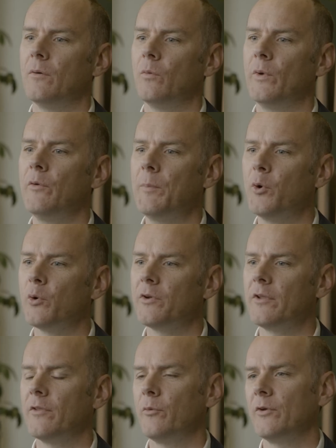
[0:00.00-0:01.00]
We
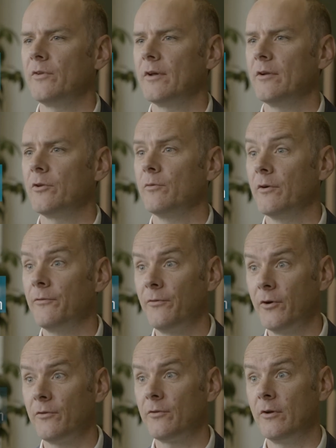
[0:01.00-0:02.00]
reported the results of our
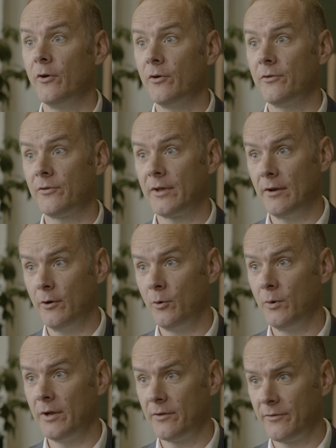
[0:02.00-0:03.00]
first large-scale
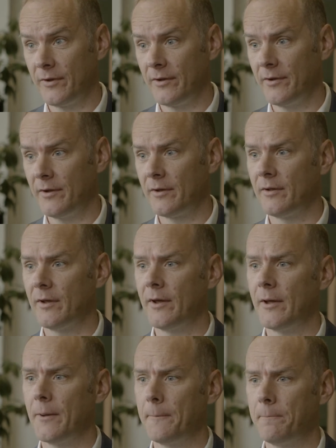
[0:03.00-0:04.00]
Olink study
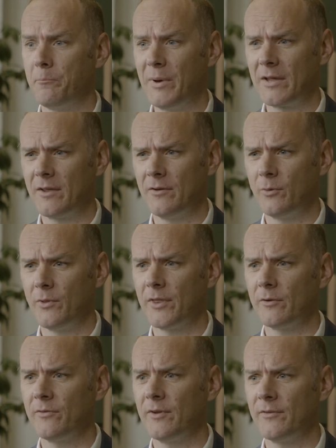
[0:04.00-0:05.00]
back in
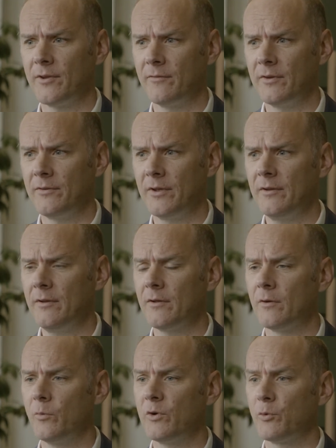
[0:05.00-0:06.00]
2017,
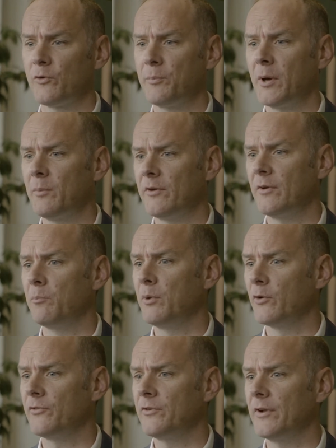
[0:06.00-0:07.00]
which was published in
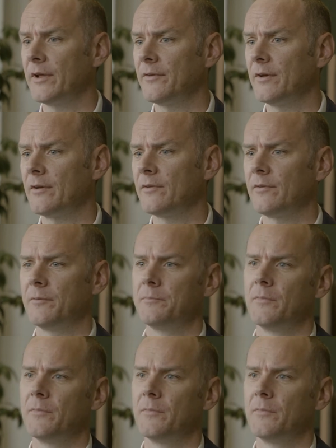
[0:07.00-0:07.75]
PLOS Genetics.